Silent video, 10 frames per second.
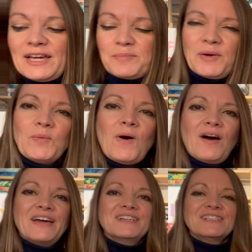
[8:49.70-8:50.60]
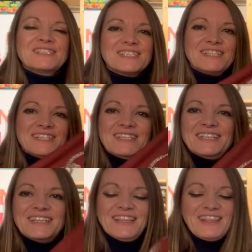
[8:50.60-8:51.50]
a bit wild,
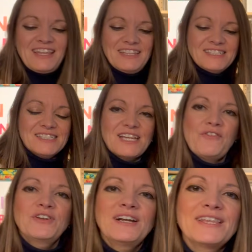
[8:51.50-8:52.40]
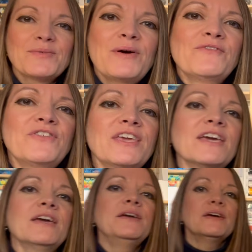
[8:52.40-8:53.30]
then this is definitely the one for
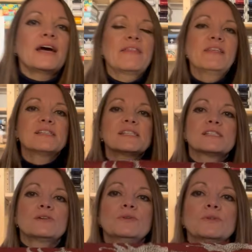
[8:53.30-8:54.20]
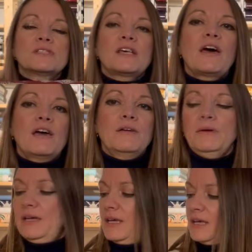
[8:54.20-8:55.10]
you. And this is also
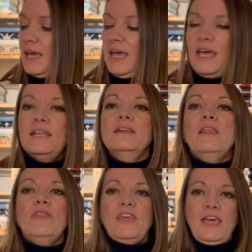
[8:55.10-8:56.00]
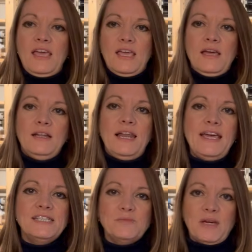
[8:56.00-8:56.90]
in the
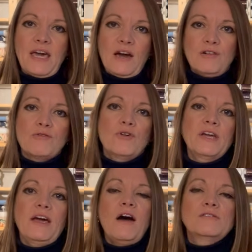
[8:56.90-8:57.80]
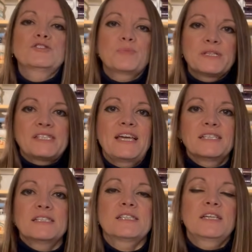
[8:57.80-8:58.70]
Lady McElroy
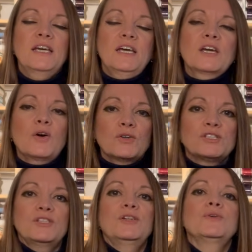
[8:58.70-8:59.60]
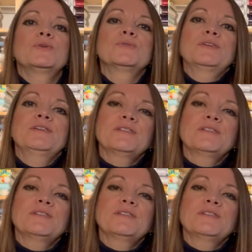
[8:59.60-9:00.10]
100% cotton lawn,